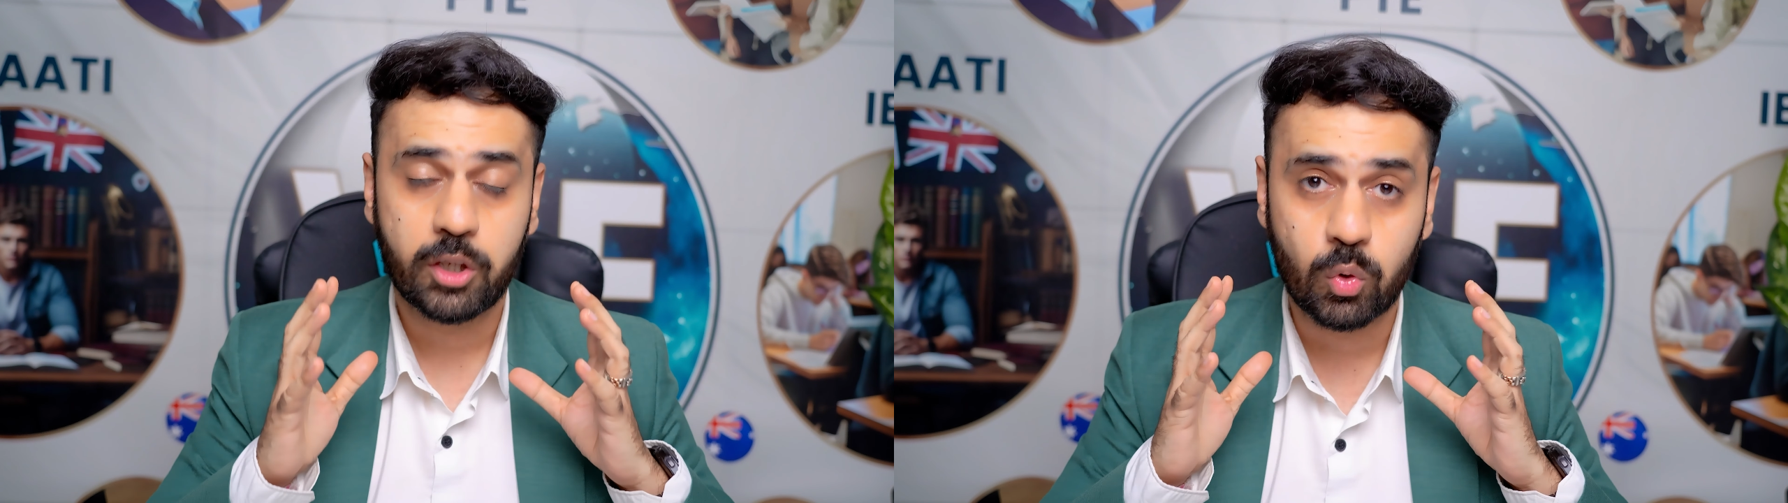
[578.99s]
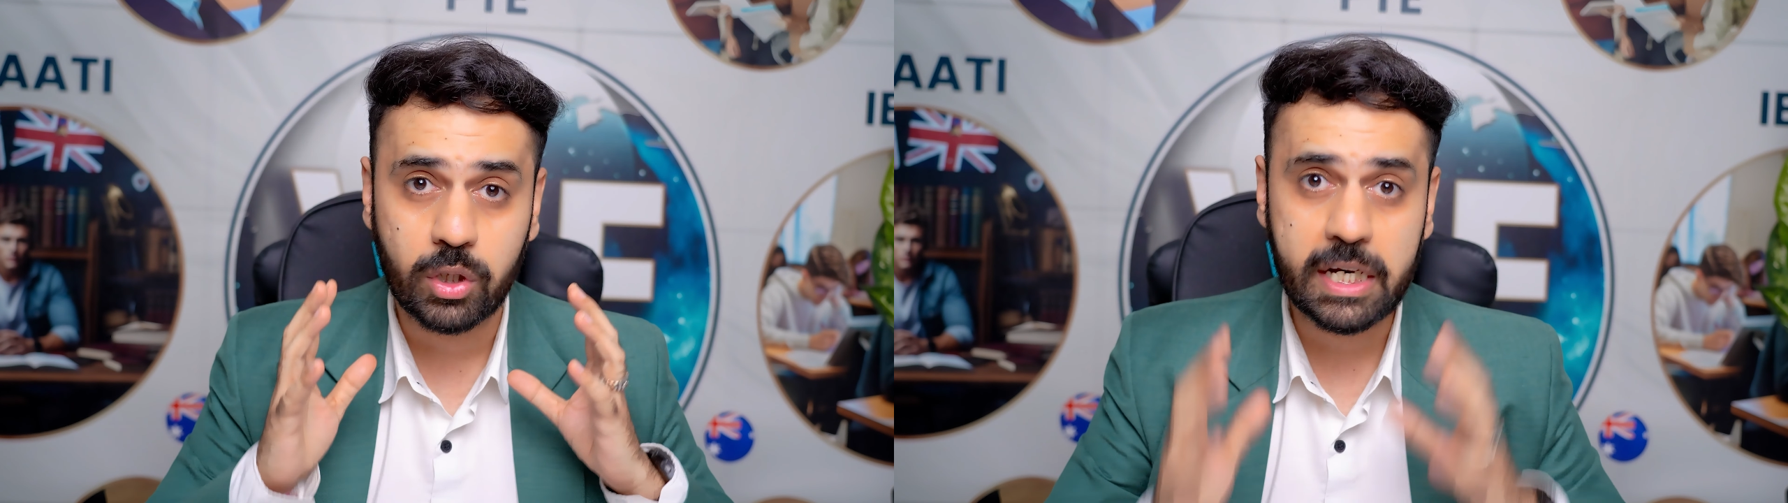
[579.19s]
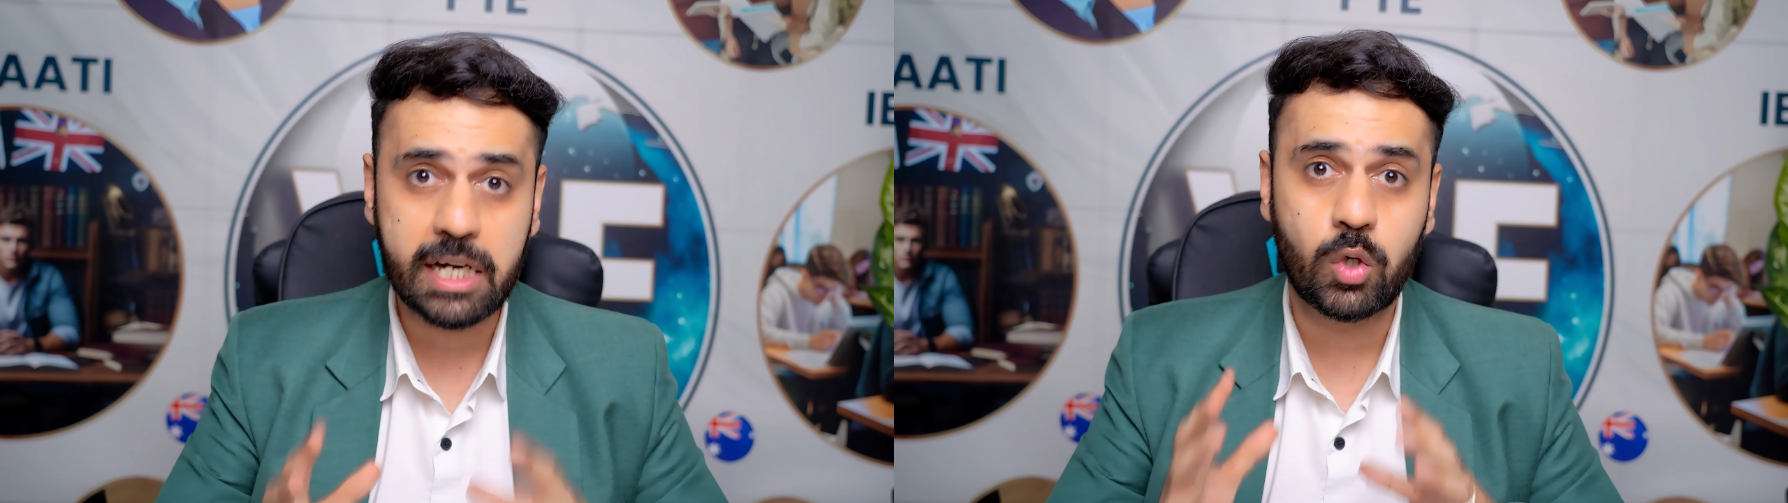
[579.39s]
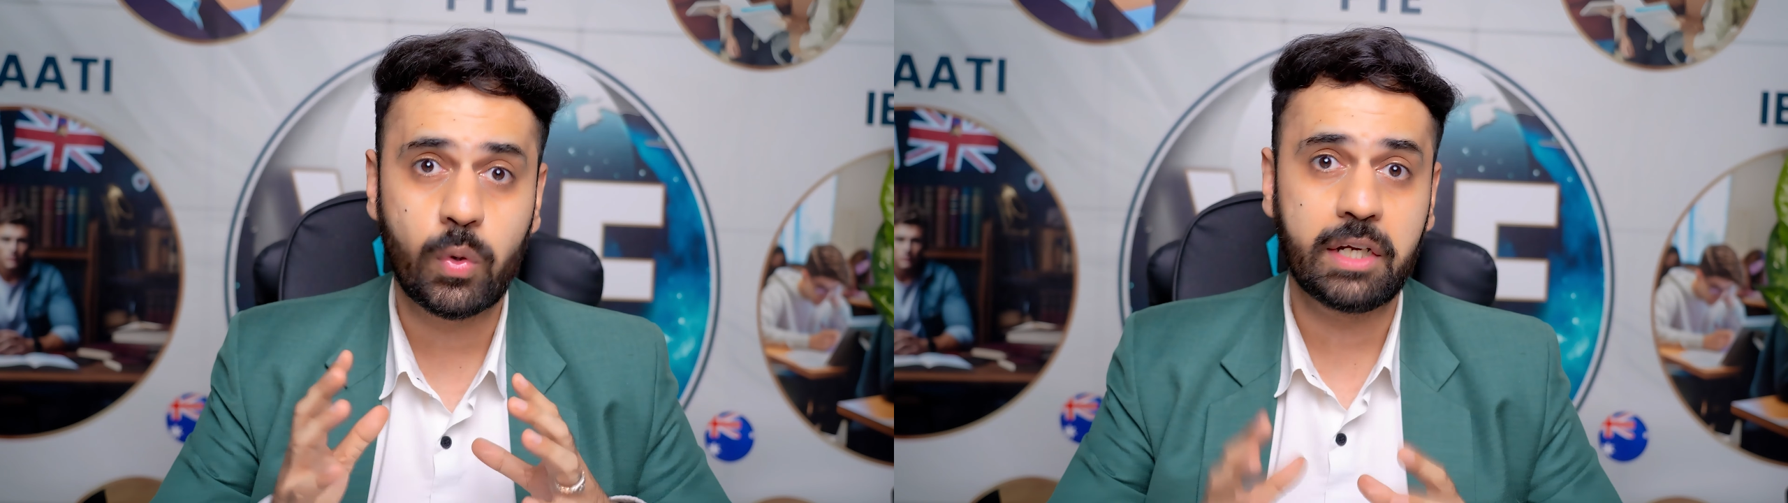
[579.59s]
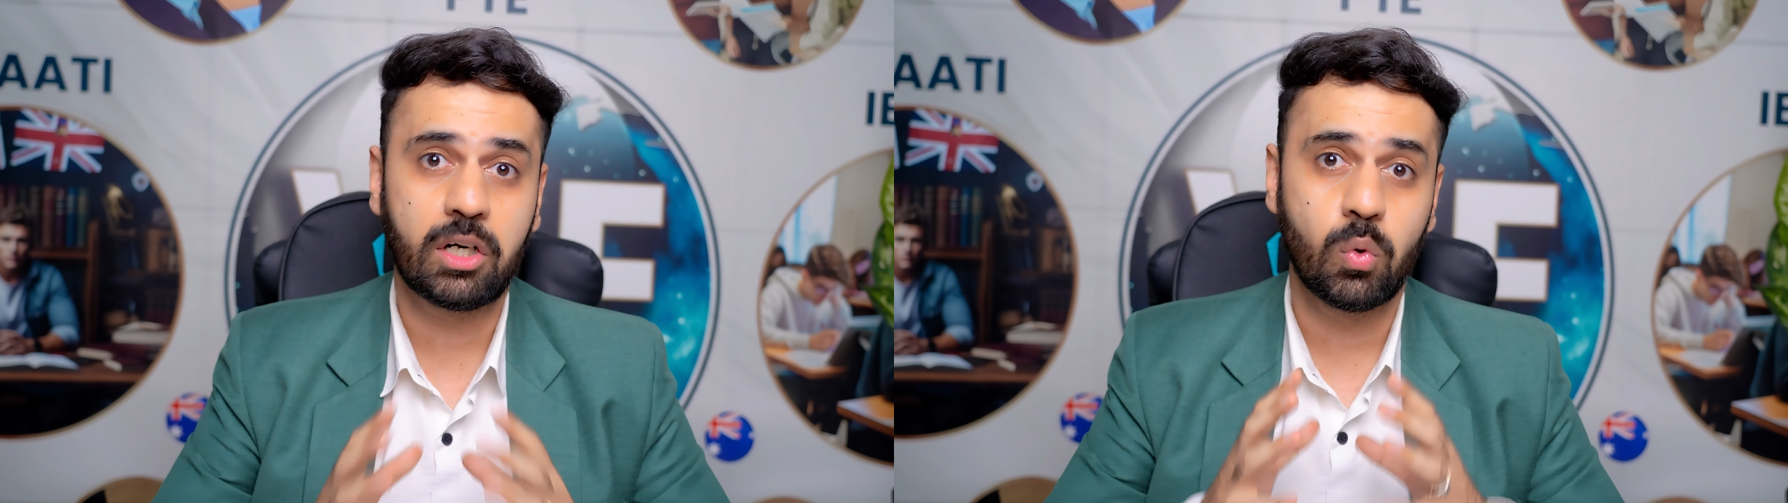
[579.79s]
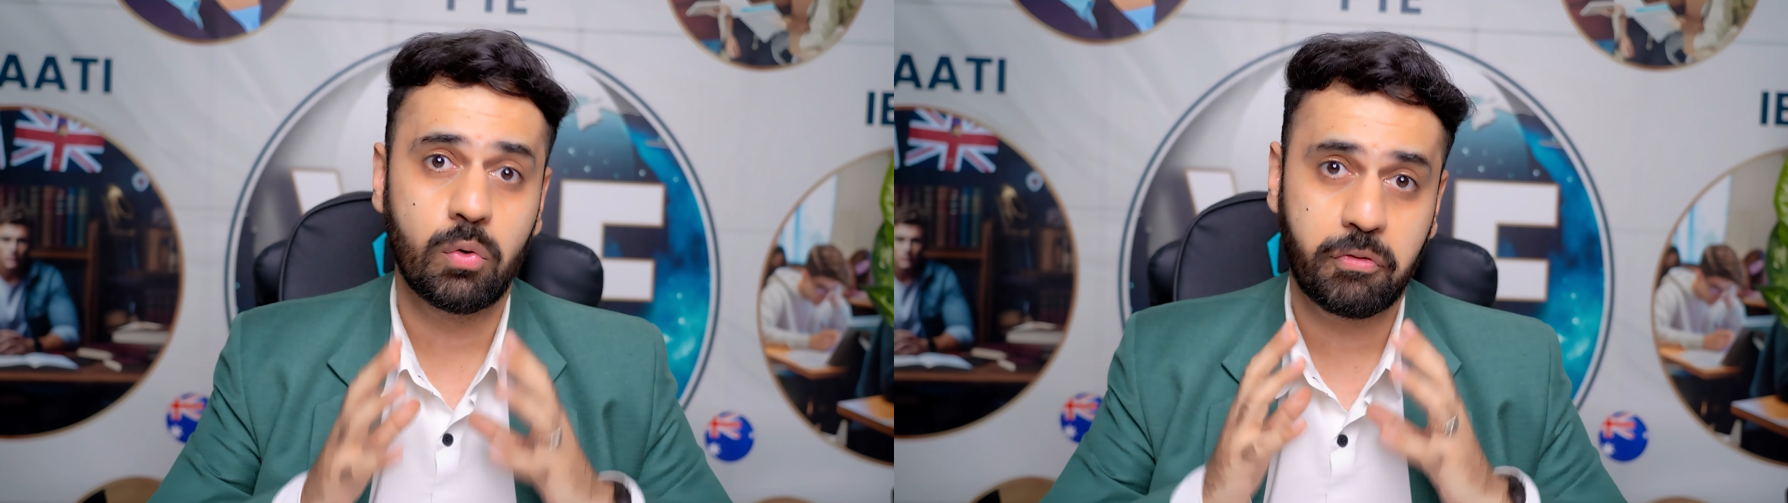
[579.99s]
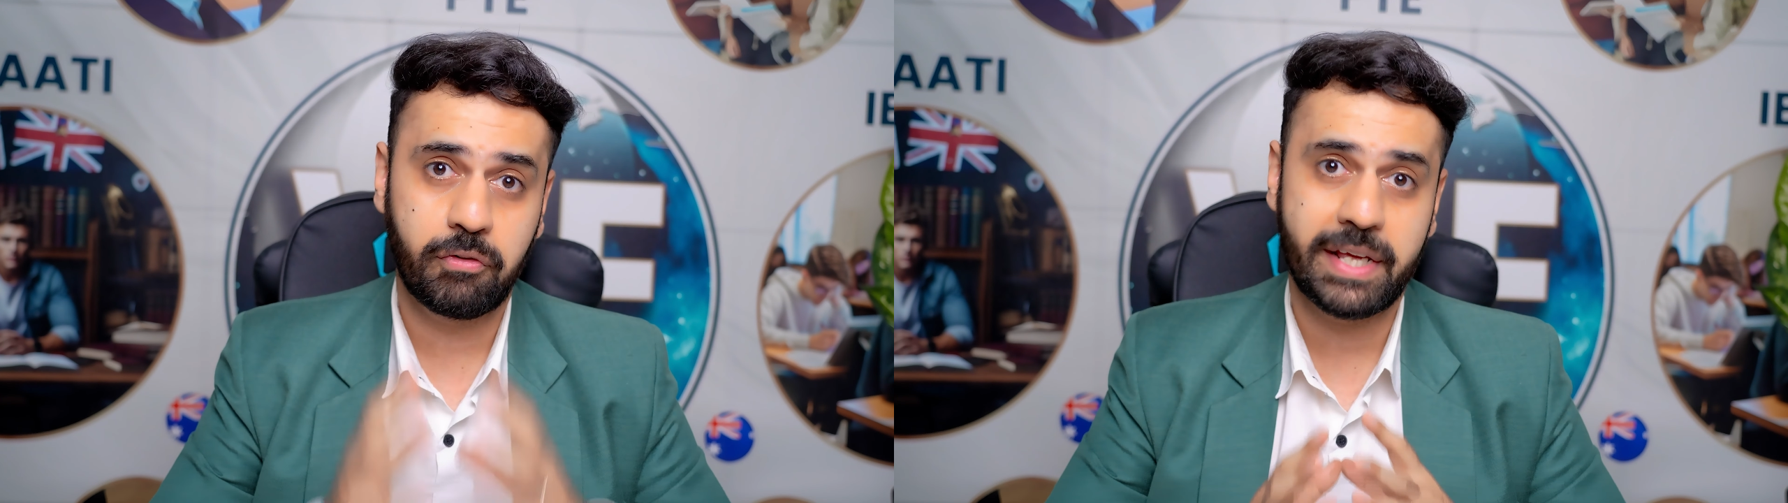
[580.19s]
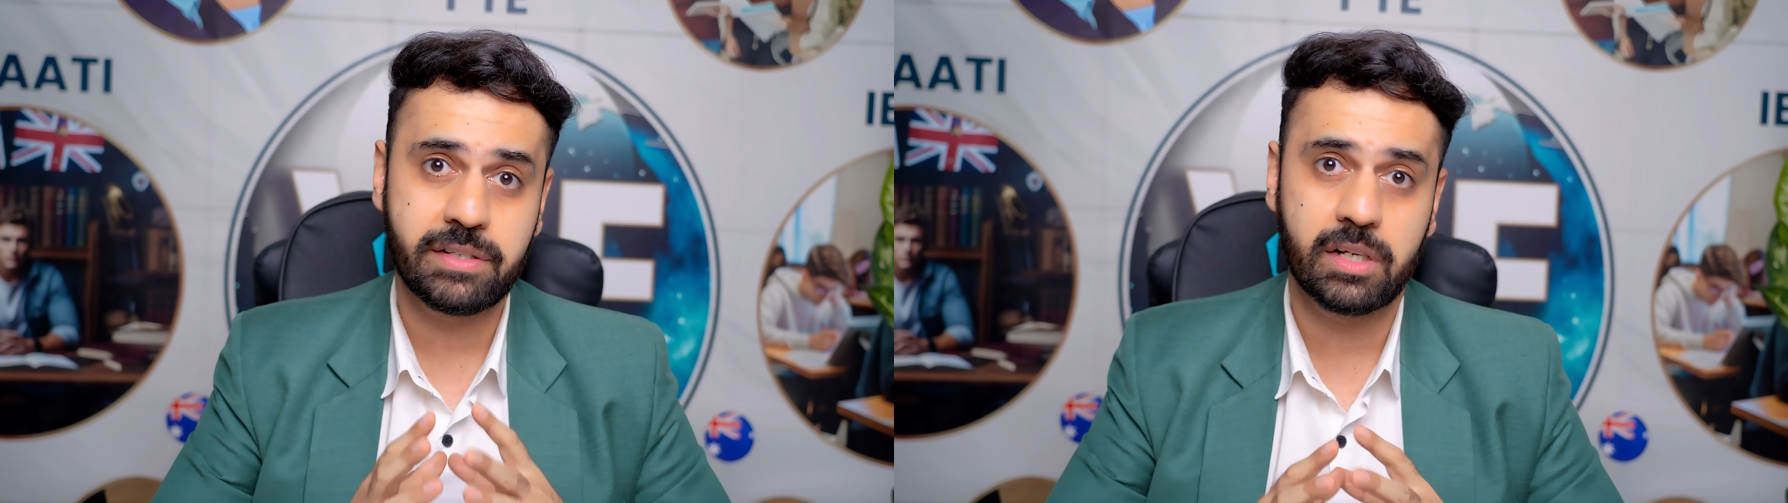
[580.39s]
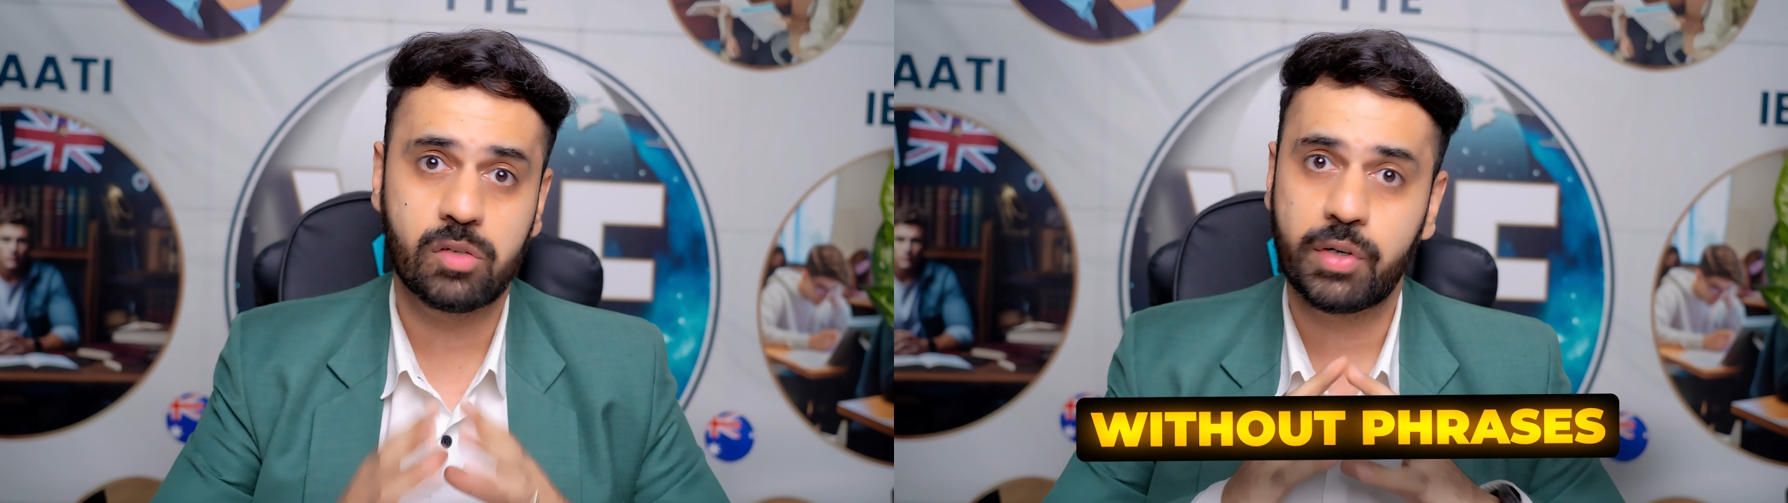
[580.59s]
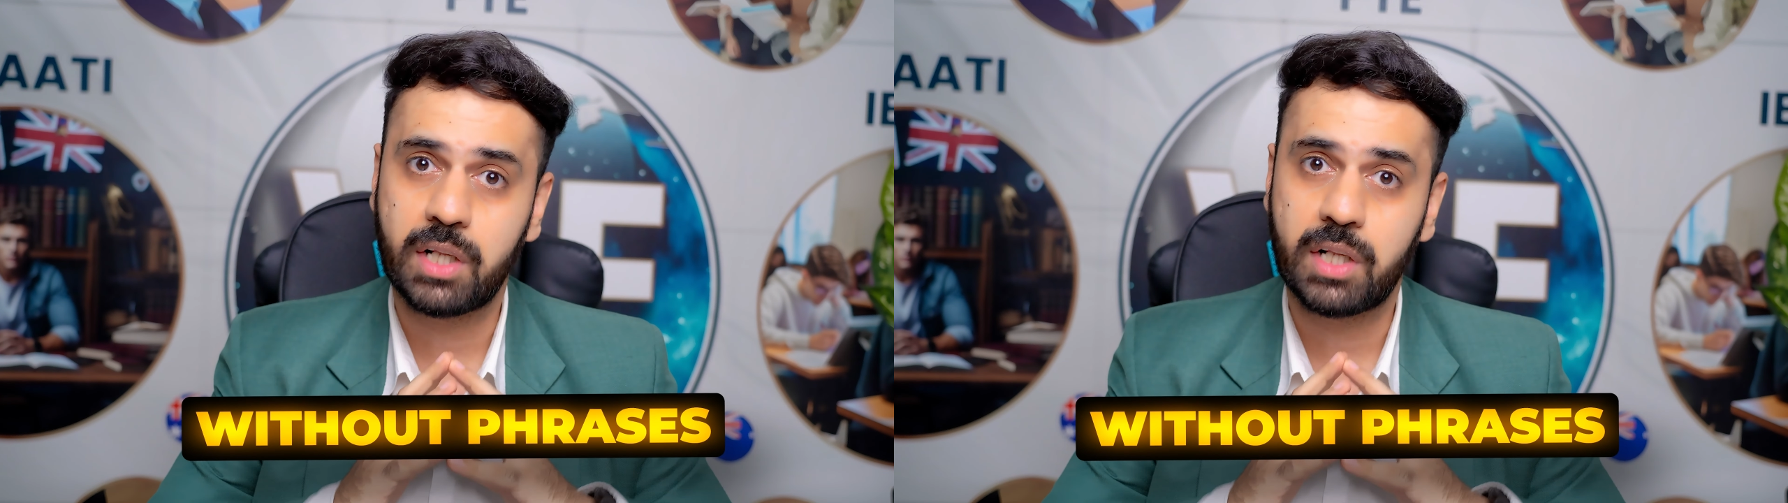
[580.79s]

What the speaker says: You need to include phrases.